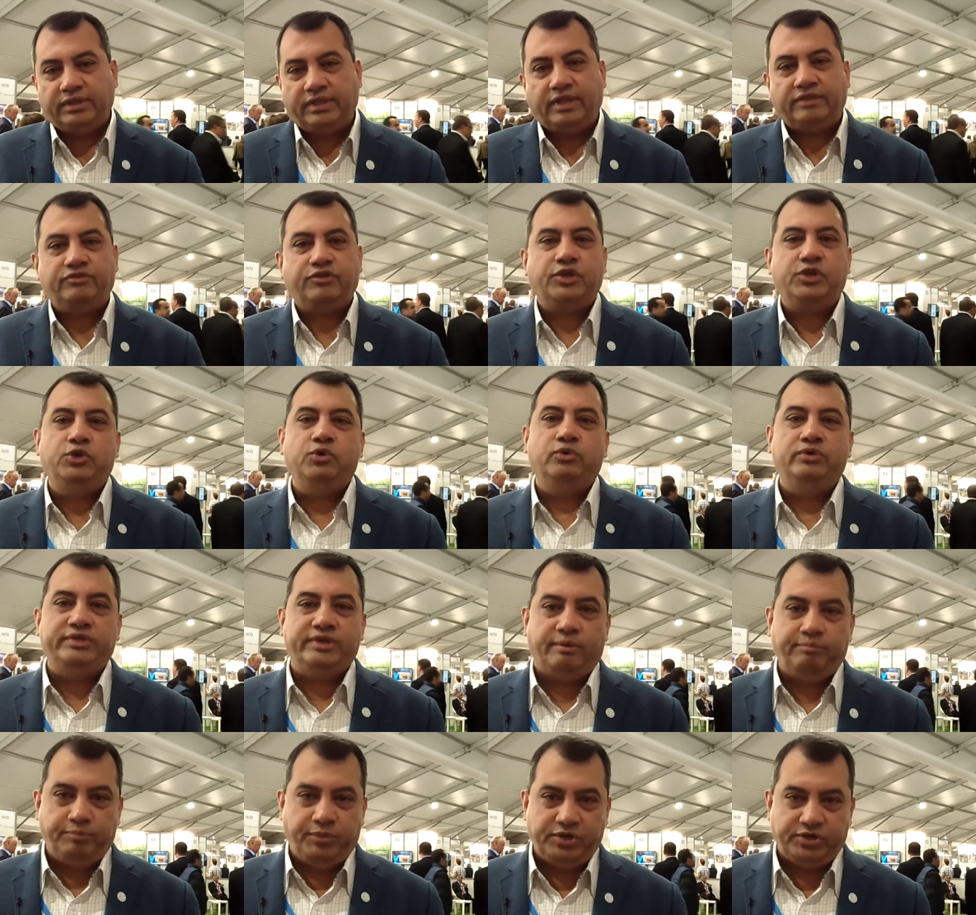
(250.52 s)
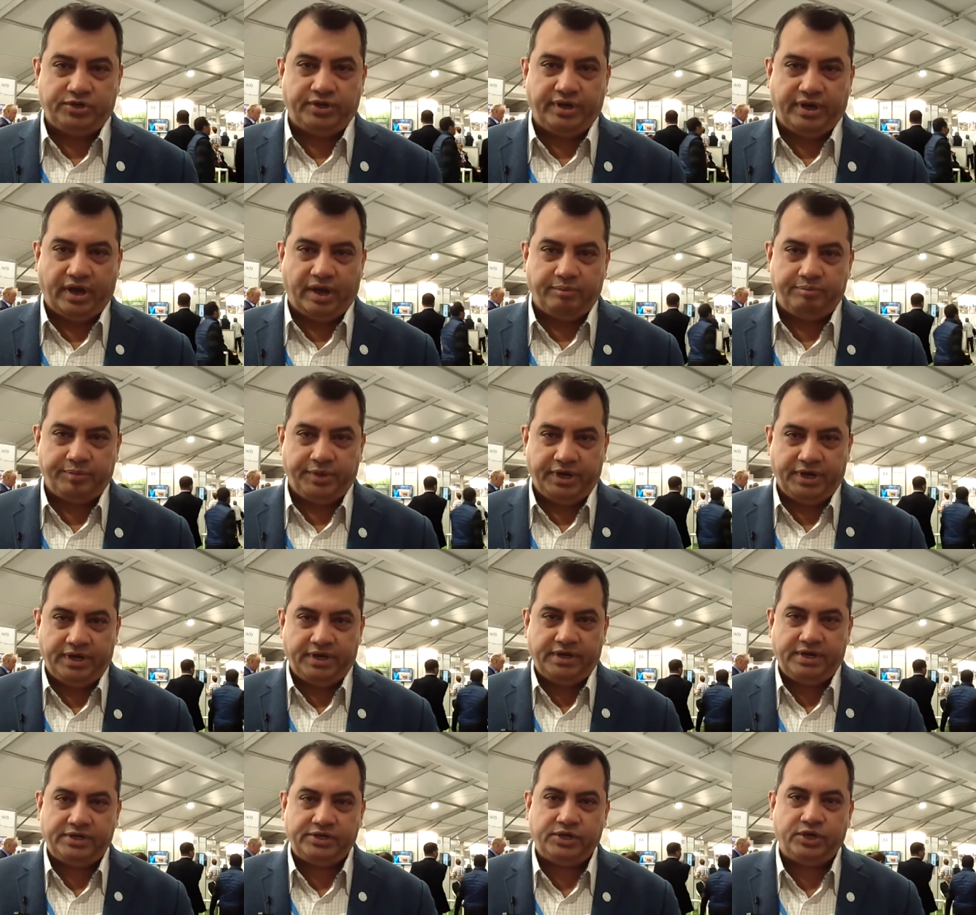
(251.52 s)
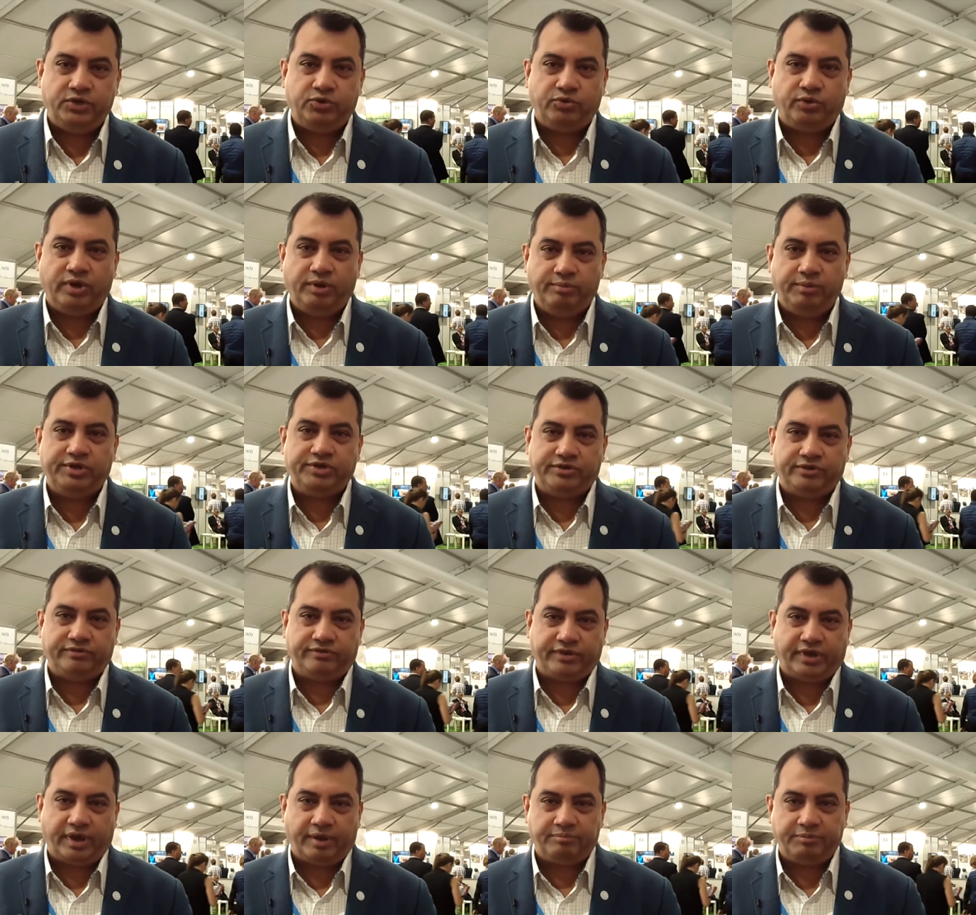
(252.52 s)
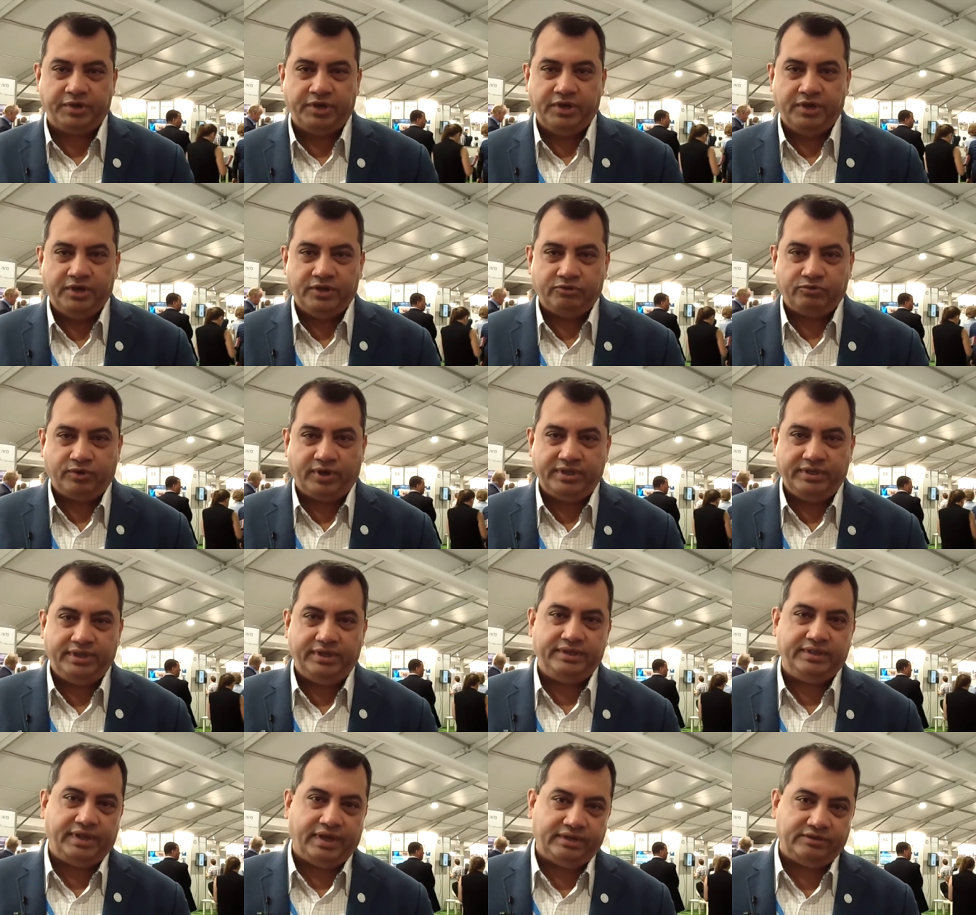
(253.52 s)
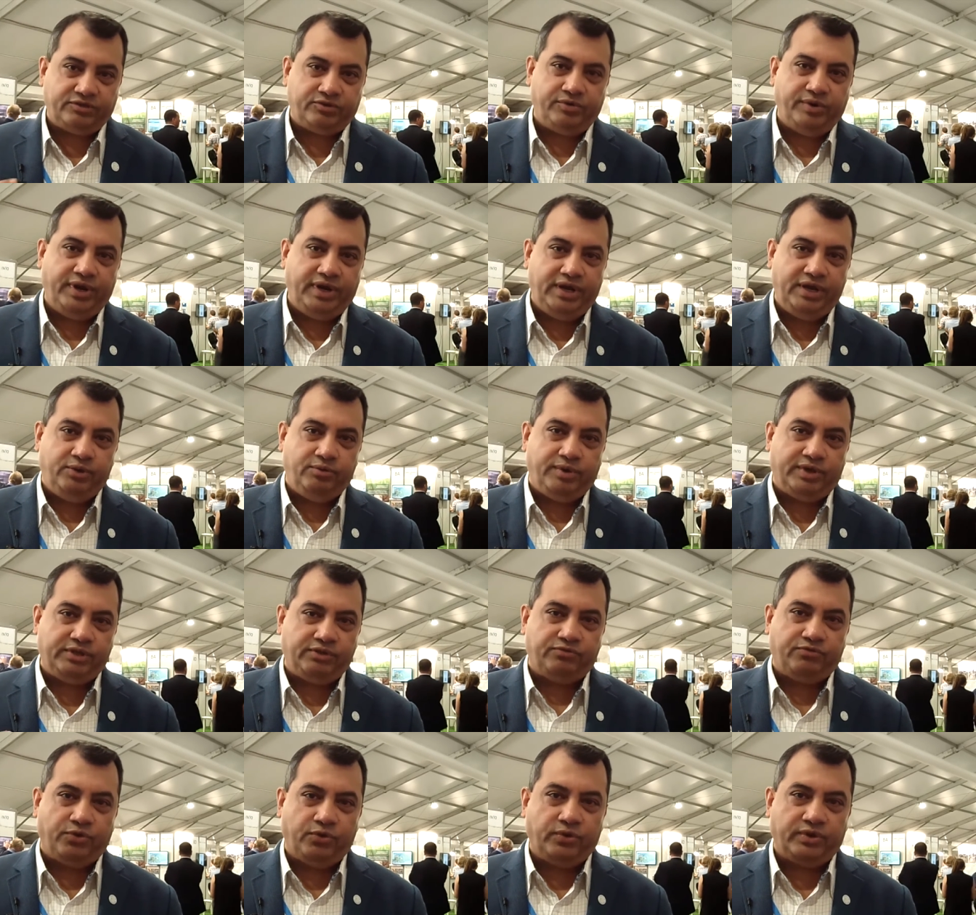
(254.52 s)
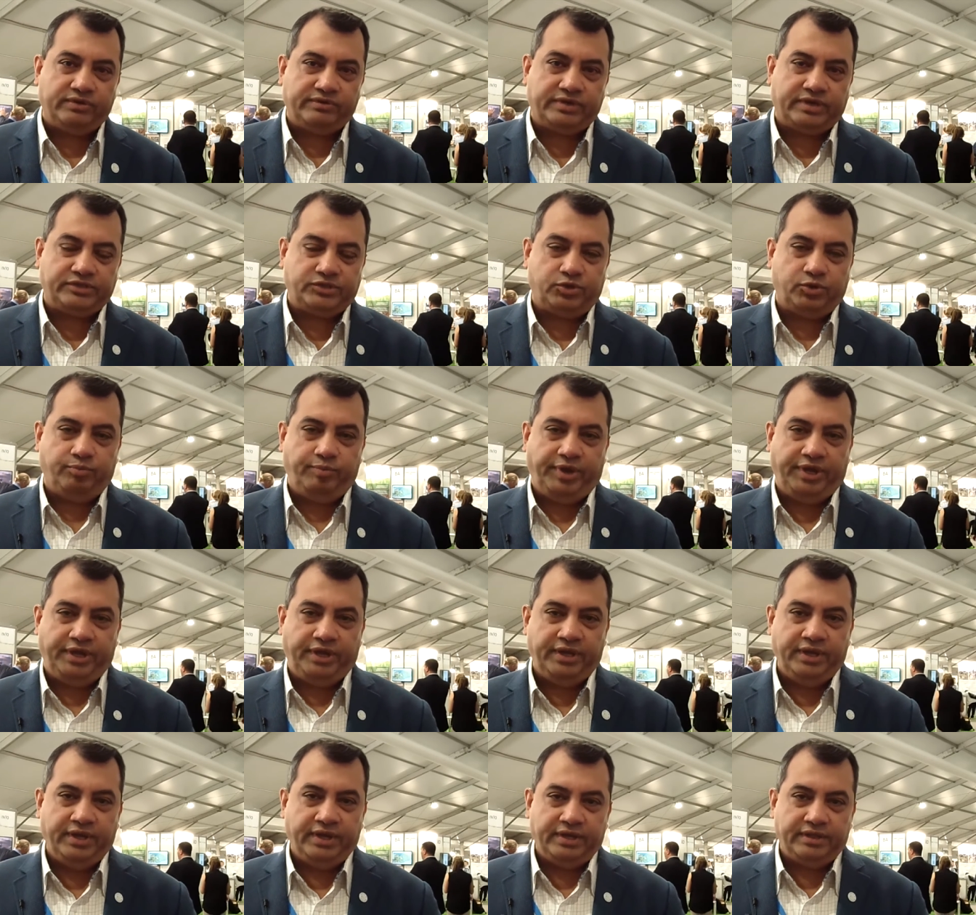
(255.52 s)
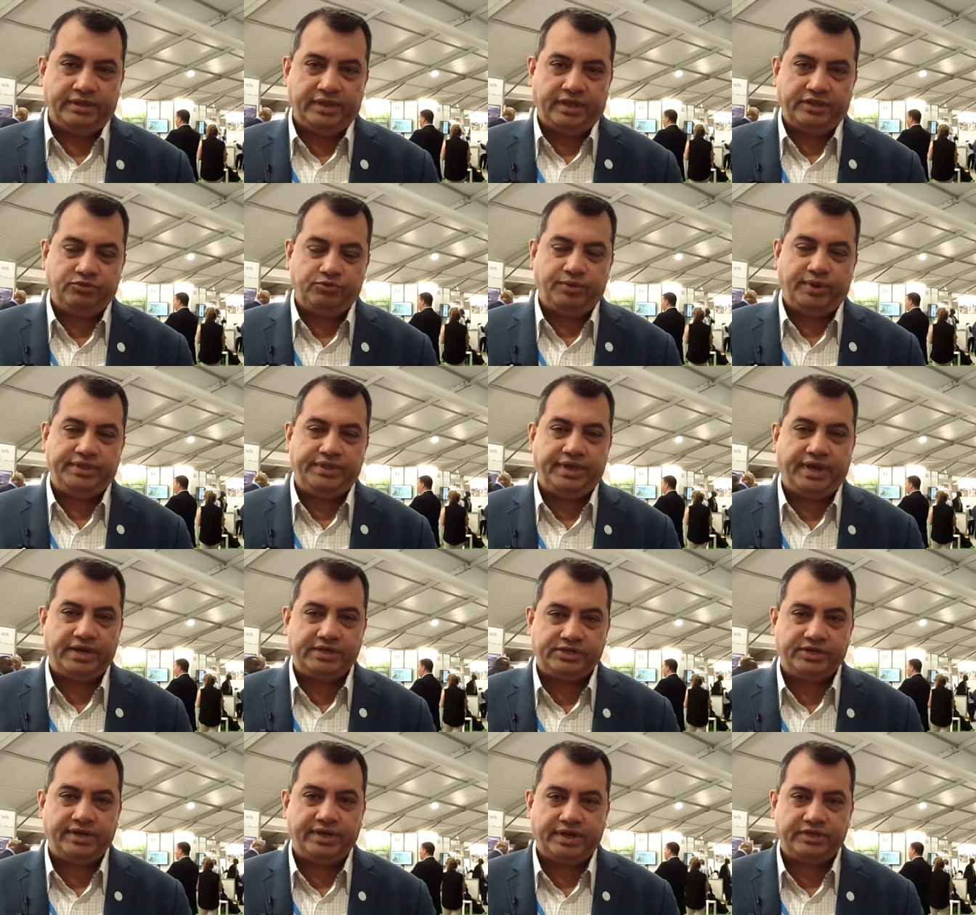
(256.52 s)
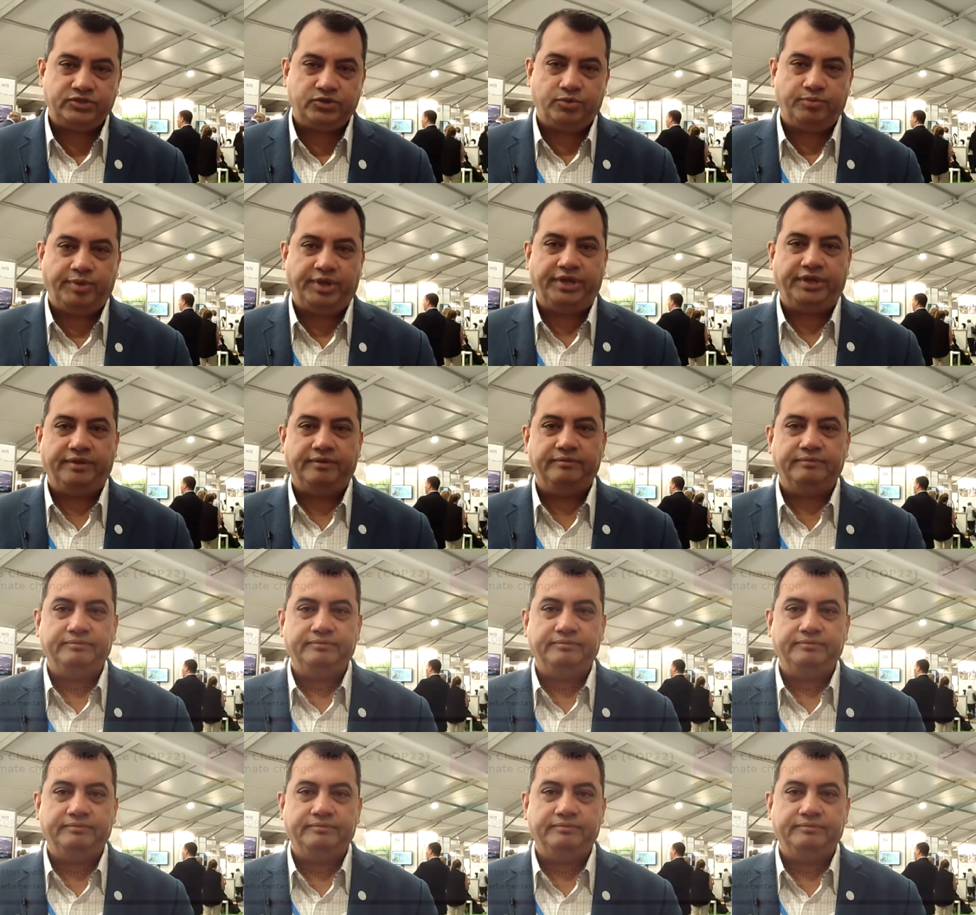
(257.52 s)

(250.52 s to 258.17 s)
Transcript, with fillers: that's a huge ambition gap in addition to an emissions gap. So I think that's really where the focus has to be. That's where the action has to be.